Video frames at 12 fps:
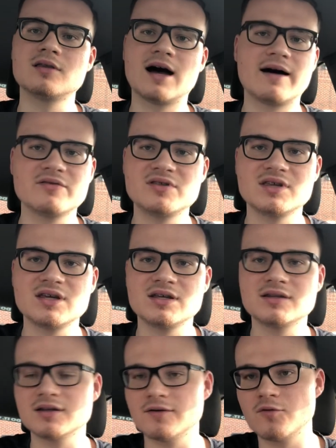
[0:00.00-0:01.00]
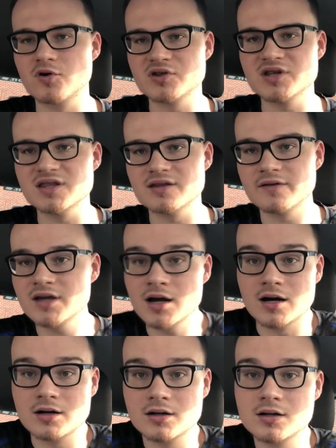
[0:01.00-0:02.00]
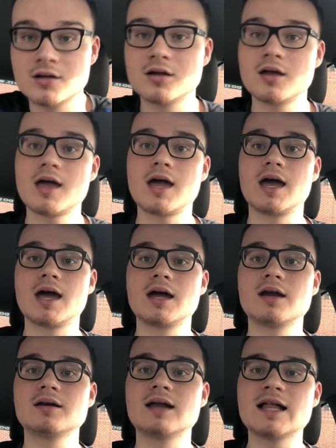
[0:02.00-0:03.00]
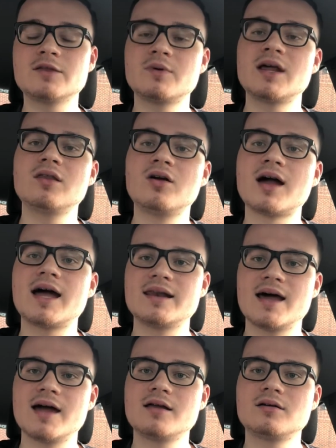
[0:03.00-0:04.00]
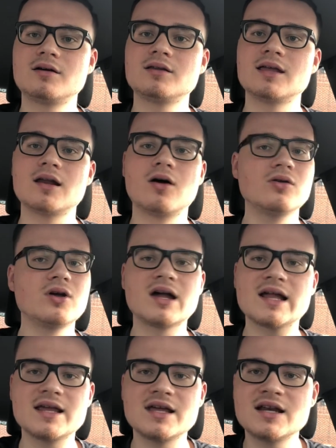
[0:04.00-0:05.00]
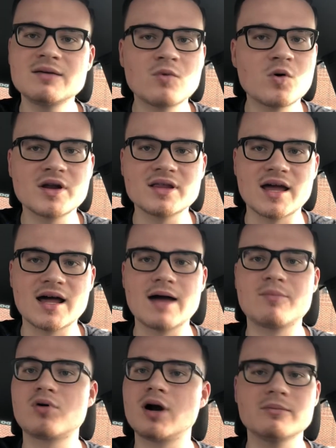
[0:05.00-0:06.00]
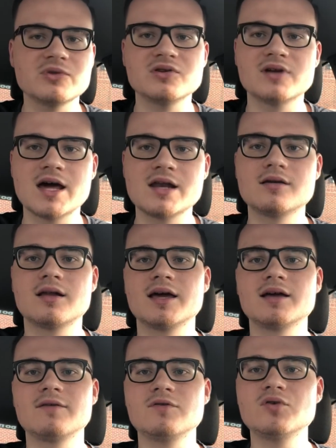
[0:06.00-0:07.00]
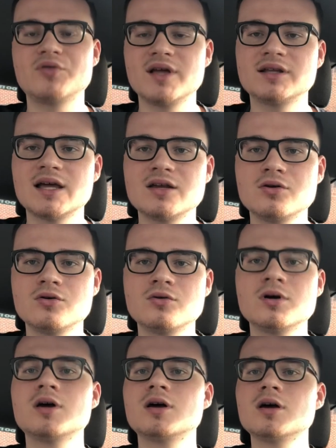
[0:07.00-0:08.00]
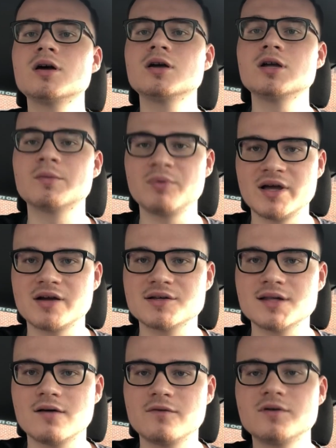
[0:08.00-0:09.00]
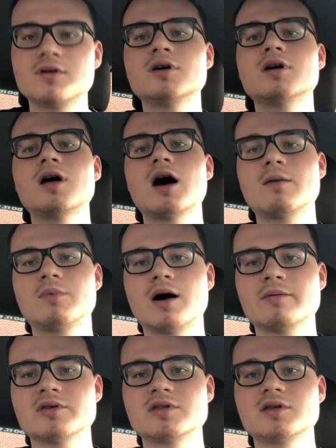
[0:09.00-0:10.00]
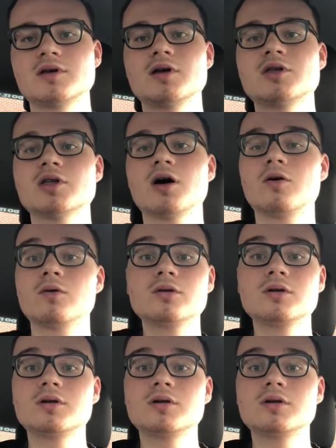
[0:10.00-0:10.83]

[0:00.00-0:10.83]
Obviously, the 4 seasons of the year. And that's when they look at that. They don't look at it any more than that. I promise you that. Like, if you think they do, you're playing yourself. I promise. So